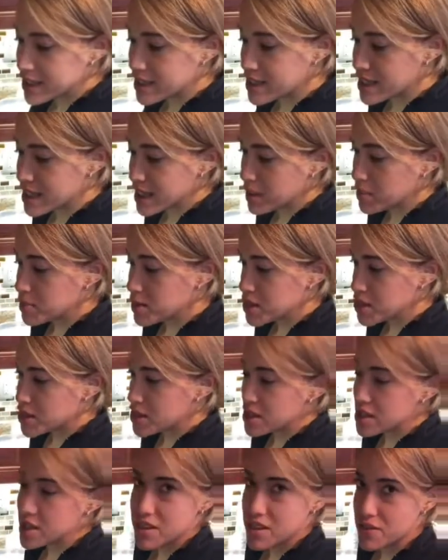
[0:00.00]
the same
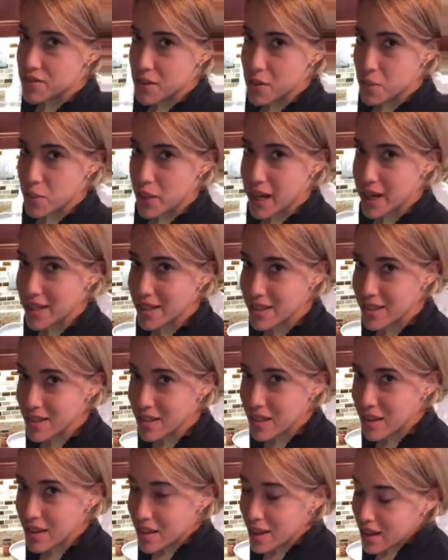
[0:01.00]
dishes different ways,
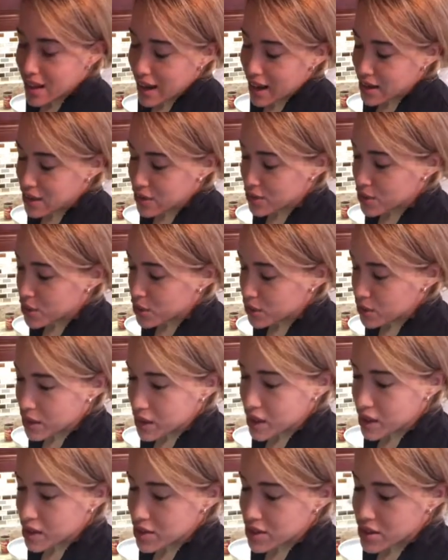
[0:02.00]
kind of
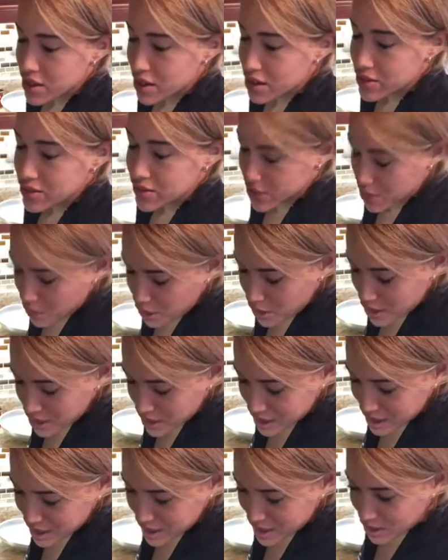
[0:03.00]
fueling yourself
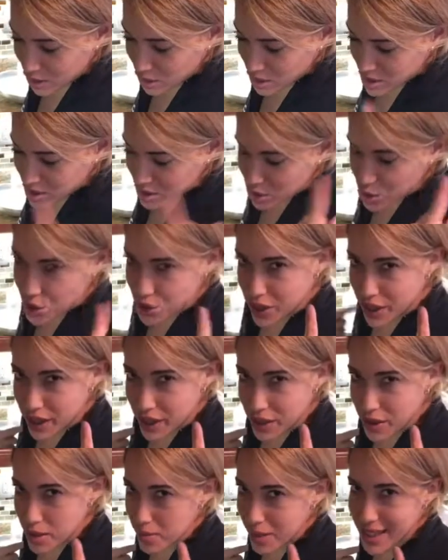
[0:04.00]
accordingly and also
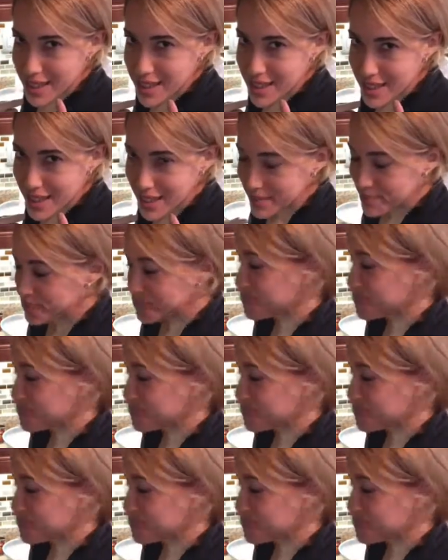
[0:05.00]
tricking your mindset.